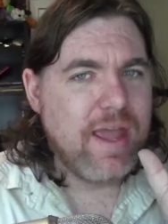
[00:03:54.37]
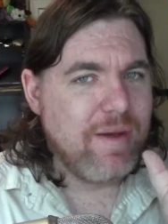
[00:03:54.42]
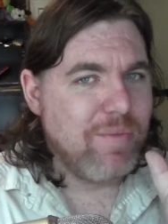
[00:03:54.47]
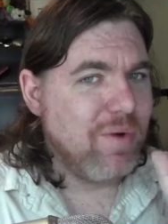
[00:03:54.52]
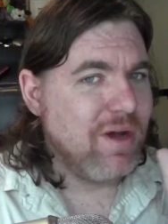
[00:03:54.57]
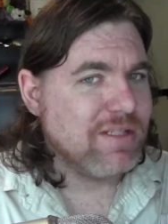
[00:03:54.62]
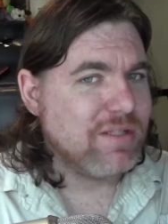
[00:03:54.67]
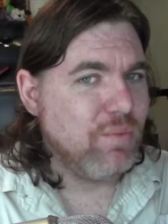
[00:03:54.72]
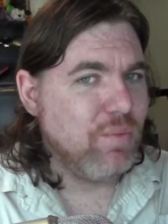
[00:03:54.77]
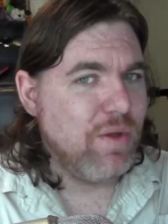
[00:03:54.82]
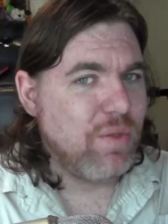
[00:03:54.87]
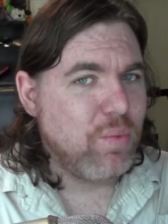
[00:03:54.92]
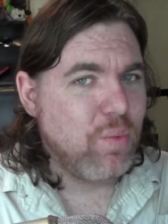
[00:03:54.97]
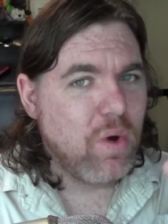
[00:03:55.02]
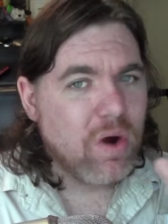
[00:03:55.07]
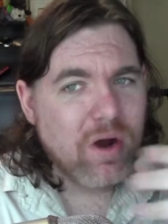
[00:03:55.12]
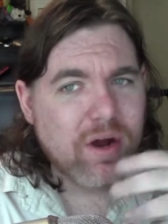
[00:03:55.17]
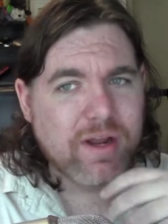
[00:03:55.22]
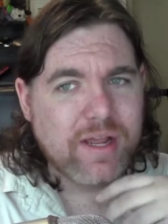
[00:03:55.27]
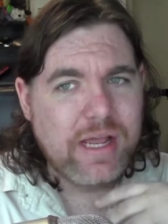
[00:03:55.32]
It wasn't with
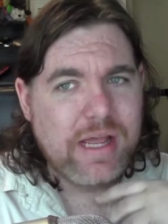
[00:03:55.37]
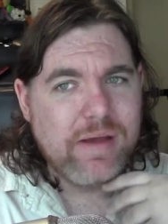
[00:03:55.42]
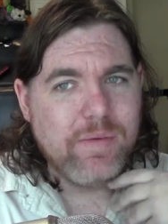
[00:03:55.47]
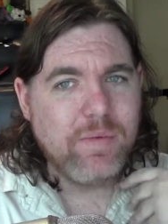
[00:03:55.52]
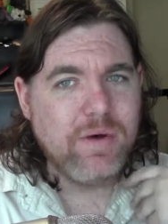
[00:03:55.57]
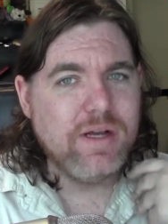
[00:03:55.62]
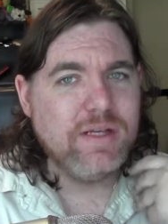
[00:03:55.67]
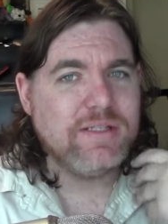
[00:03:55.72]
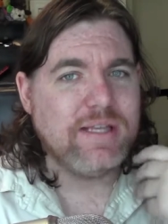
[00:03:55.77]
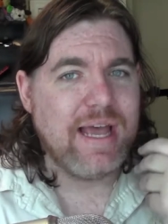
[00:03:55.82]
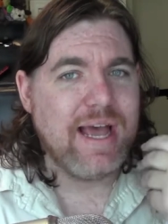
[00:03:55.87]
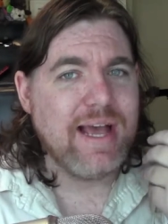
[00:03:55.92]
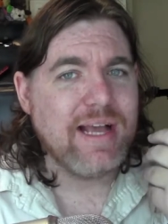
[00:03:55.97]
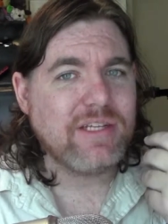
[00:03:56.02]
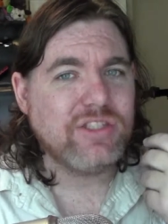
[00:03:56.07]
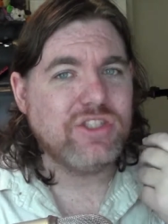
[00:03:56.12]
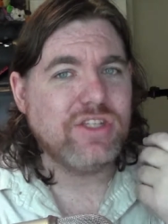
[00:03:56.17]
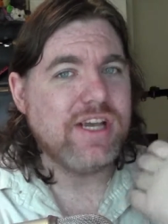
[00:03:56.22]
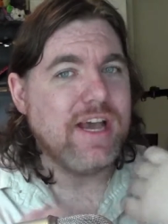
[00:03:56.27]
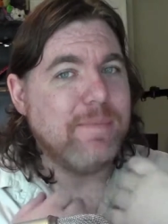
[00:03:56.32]
work, it was
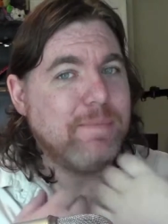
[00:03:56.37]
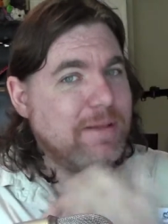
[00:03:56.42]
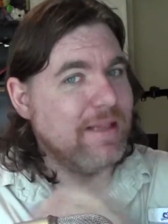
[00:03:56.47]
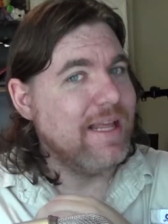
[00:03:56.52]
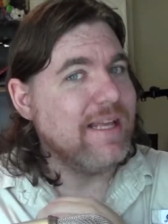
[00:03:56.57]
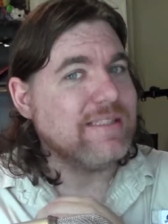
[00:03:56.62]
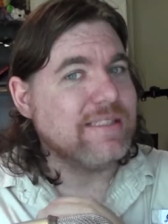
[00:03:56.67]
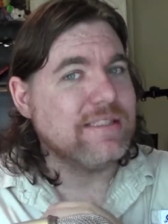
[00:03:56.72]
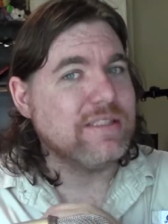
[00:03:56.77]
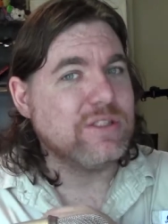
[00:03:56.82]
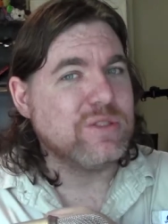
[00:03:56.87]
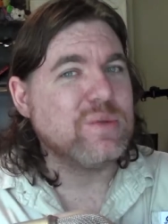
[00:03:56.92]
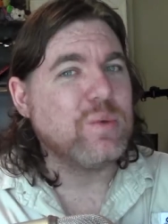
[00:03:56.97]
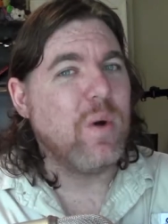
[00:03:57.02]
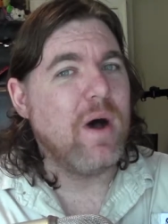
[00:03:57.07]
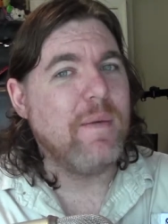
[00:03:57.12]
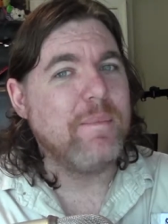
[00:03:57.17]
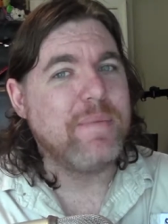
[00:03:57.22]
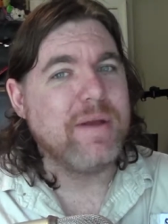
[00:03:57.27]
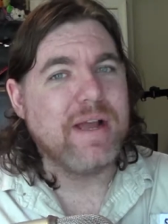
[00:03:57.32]
actually a pleasant
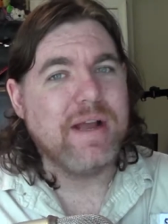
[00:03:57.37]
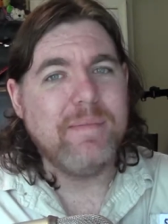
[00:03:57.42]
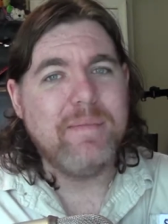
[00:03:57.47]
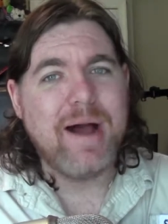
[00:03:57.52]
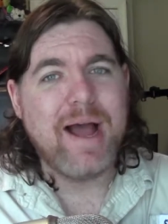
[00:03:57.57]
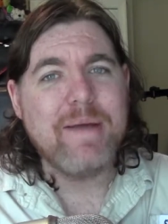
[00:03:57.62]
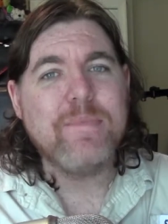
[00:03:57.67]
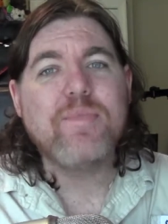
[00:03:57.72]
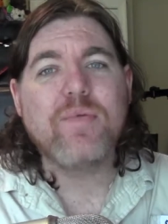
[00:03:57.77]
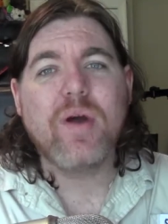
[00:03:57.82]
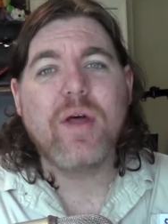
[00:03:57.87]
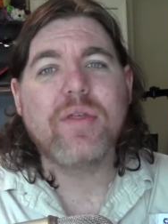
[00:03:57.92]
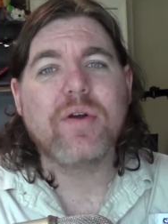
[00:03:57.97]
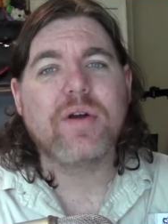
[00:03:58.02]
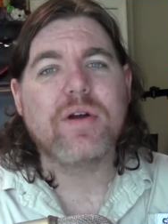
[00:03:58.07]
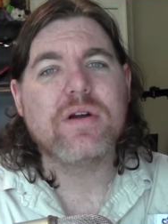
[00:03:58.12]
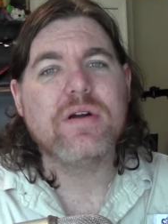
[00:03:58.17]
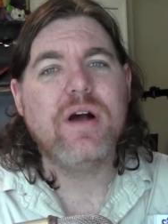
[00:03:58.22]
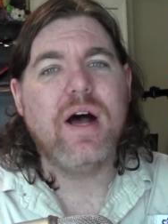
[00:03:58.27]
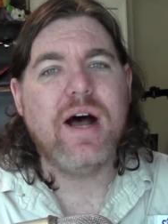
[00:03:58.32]
swamping. My
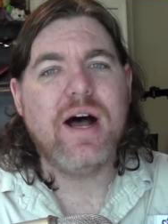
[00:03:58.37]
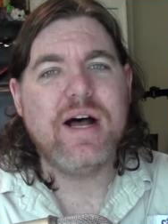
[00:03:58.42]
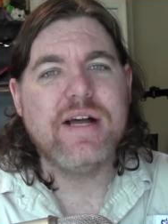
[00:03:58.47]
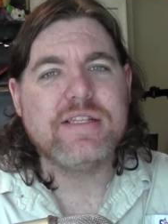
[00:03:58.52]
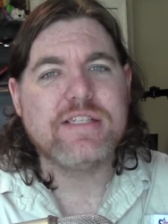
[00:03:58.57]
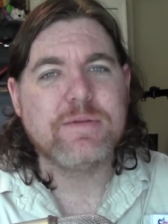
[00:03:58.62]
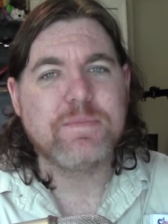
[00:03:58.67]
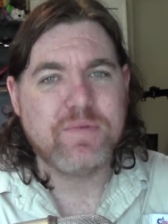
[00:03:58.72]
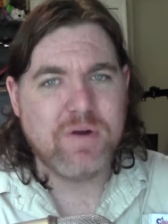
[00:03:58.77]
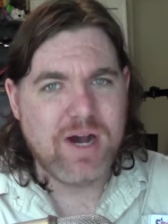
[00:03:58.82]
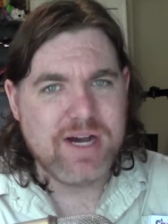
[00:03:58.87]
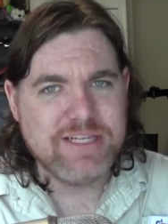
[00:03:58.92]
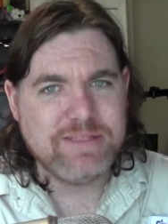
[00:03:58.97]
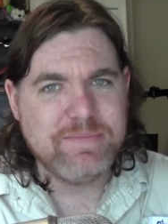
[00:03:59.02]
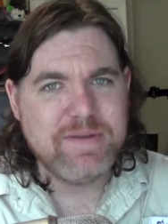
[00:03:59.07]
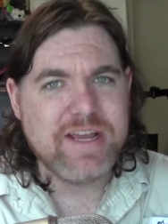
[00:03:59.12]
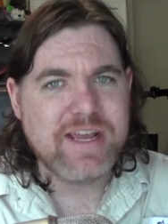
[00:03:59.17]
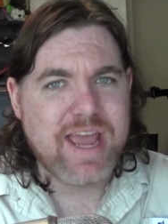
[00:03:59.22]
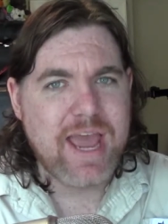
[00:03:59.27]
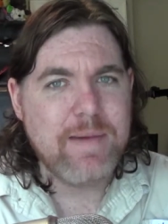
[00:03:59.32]
brother uh, surprised
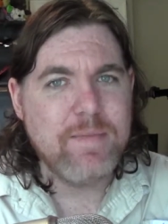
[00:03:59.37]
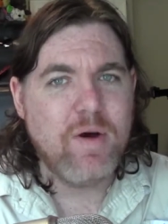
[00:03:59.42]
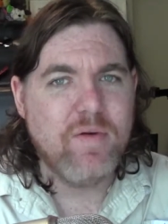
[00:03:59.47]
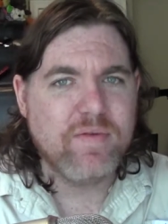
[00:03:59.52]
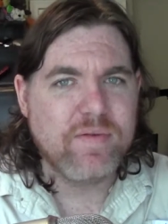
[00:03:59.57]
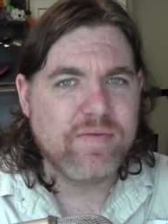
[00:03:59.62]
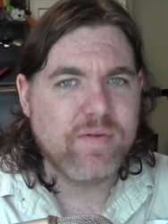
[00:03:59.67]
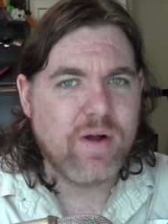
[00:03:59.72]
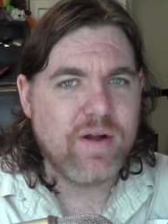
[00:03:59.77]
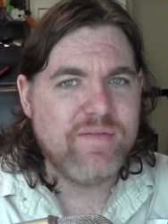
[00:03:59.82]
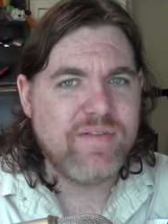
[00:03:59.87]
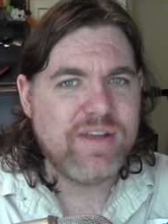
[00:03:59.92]
me and came over for a